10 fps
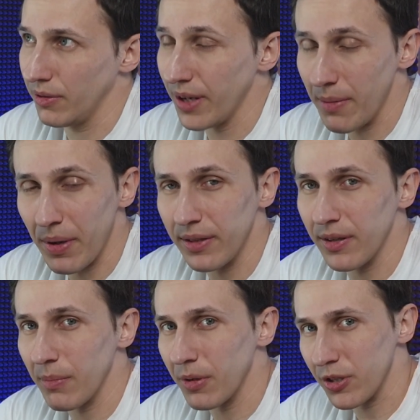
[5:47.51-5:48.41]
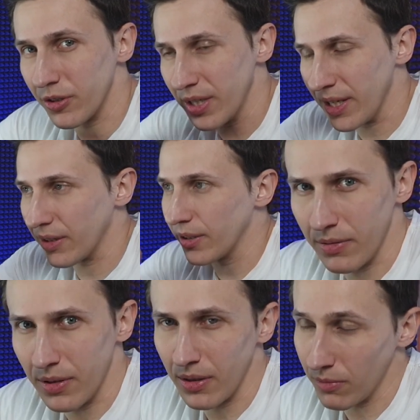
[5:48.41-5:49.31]
day by day, but you're getting there.
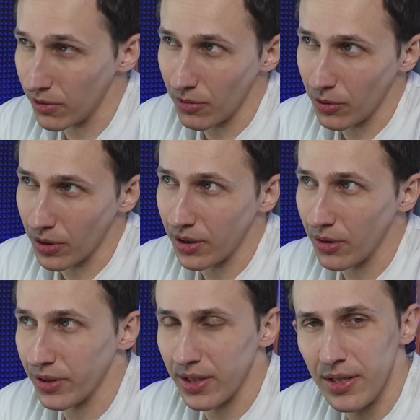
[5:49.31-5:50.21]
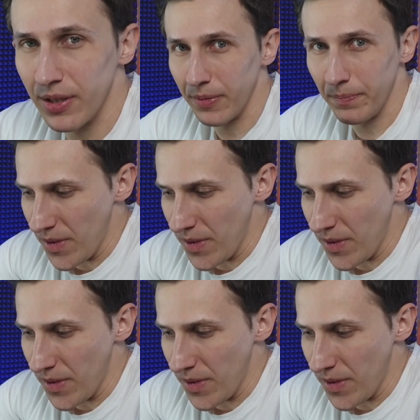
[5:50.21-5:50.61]
And do you want to know the key here?